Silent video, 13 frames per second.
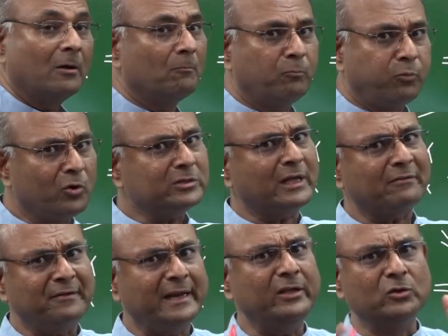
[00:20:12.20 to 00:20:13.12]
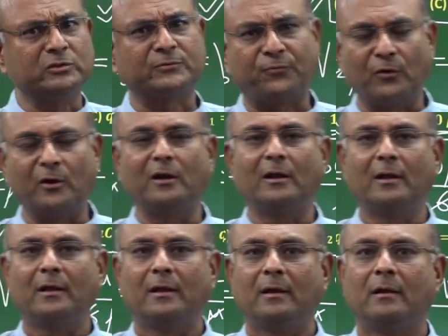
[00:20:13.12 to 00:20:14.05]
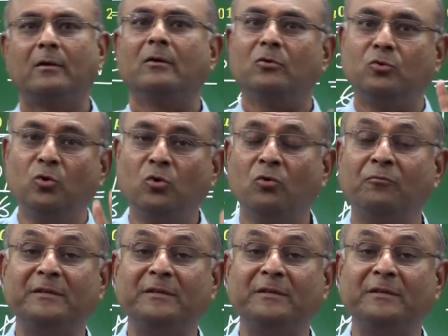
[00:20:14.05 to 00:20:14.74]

Both are very useful. Do